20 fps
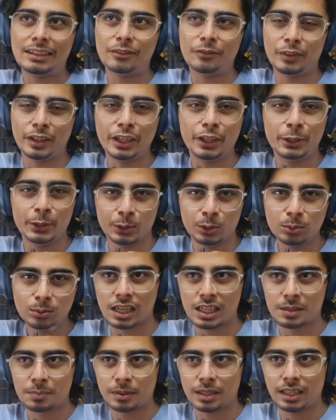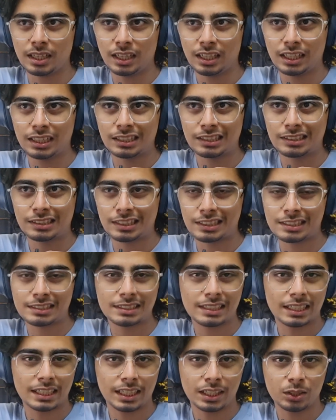video explaining the things
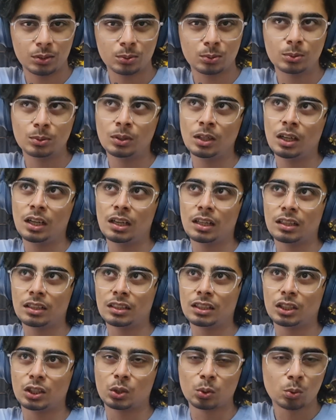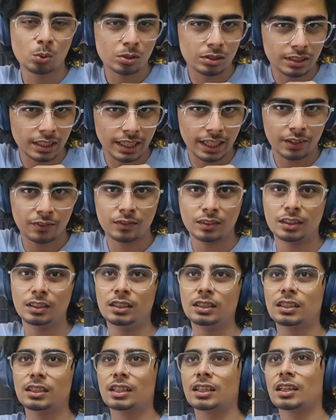that I do, the tools that I
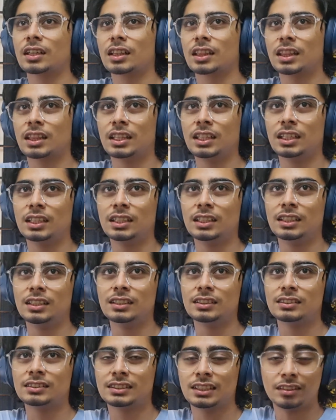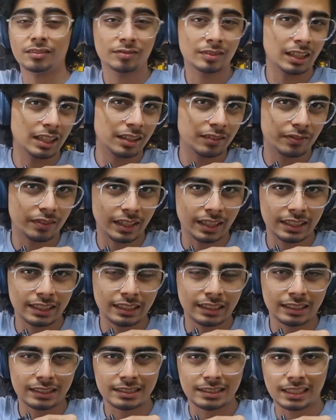work, the stuff that I find
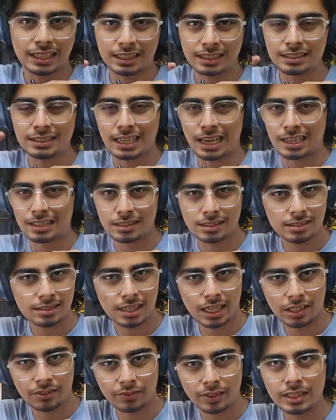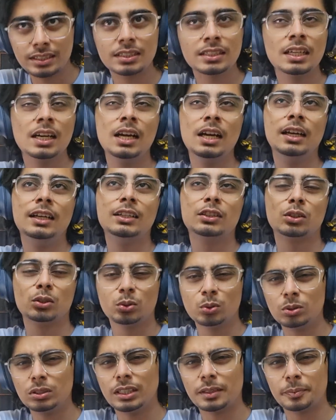interesting and the challenges that I face. So
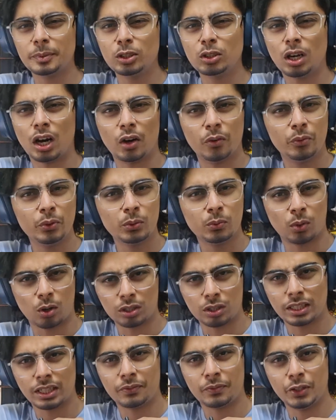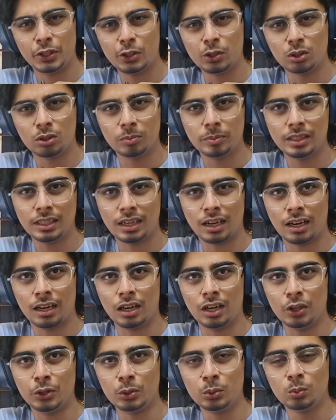do let me know how you want that video to be.
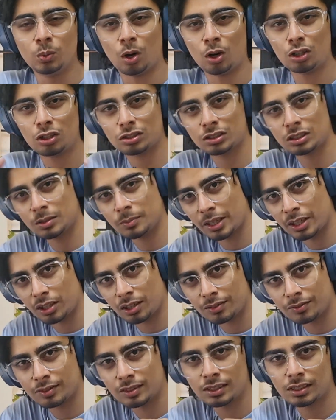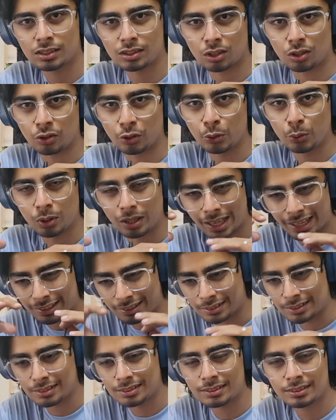You want to see my office, or you
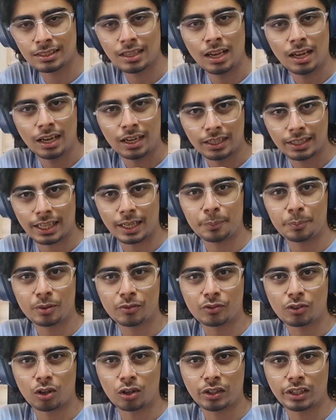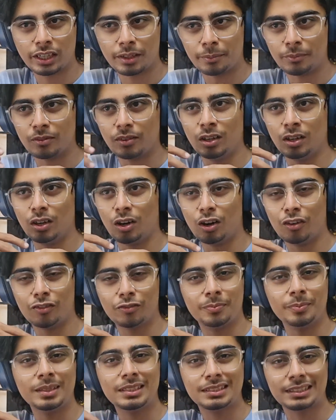like this type of content of
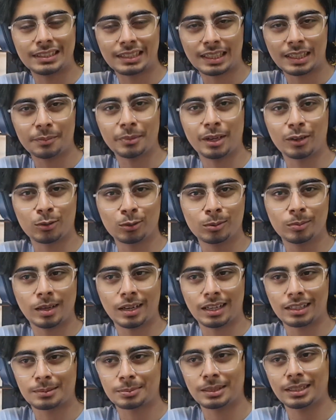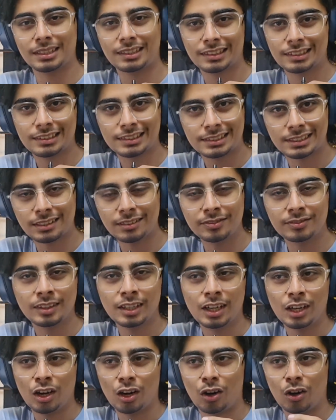me sitting in my room and explaining this stuff,
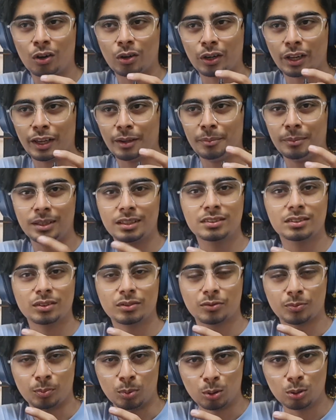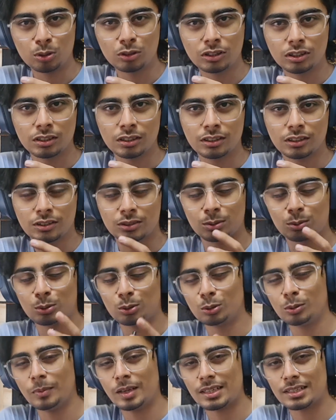or a mix of both. So
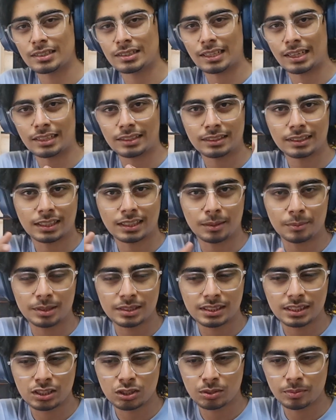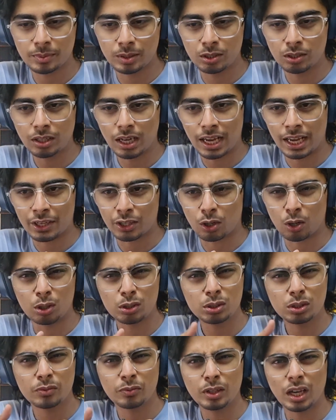do mention that in the comment section below. And
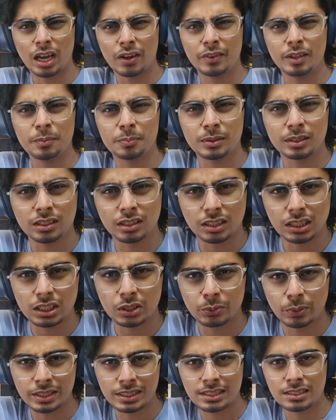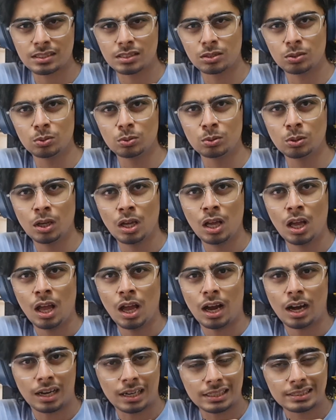also, if you have any particular questions, do
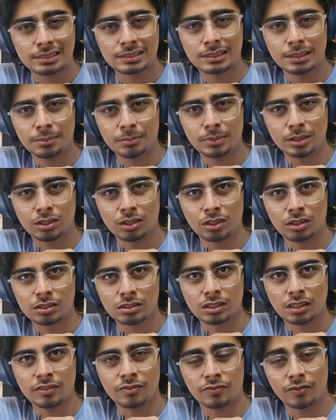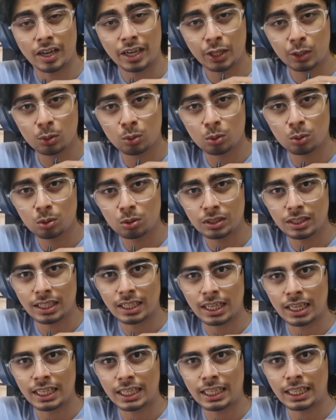ask them, because if I don't know, then
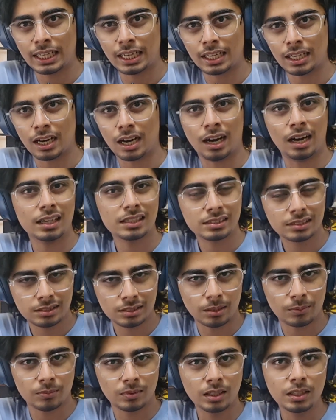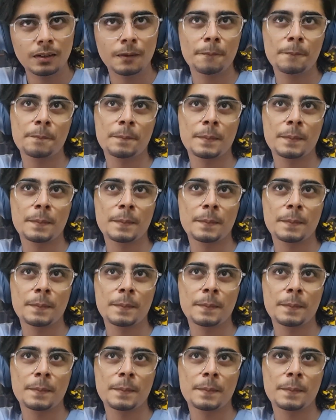I can ask someone